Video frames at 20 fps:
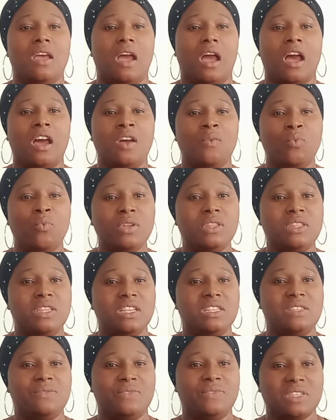And with
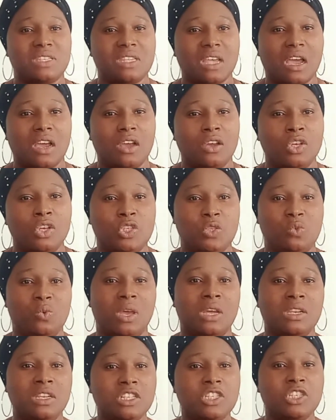this visa, it
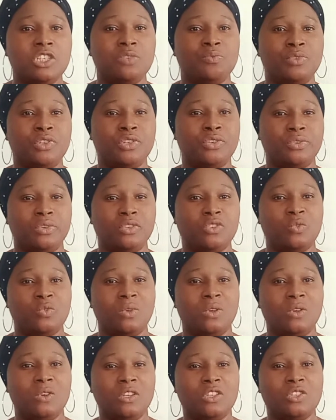
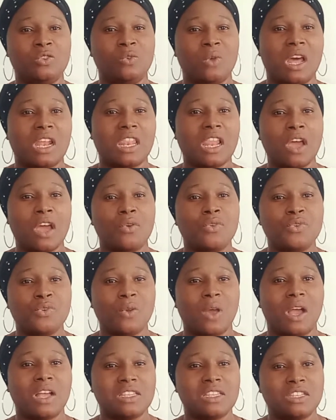will allow
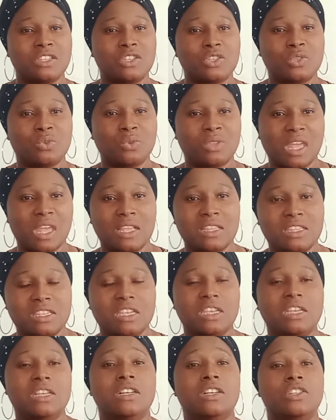you as a student
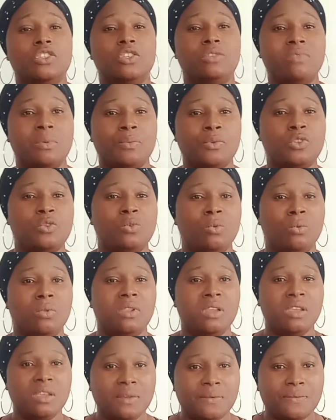to be able to
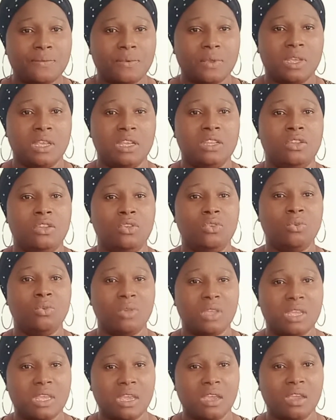live in the
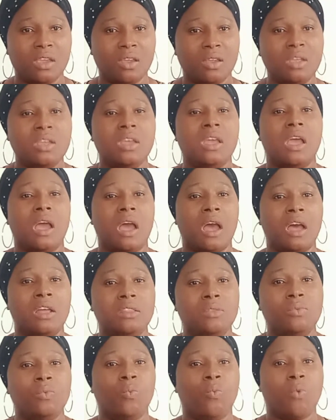UK
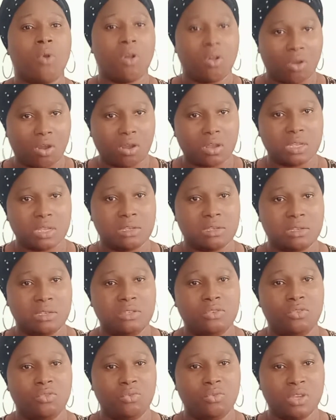and work
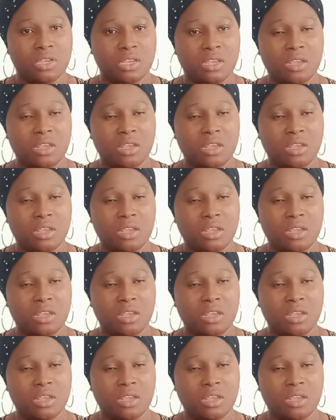in the UK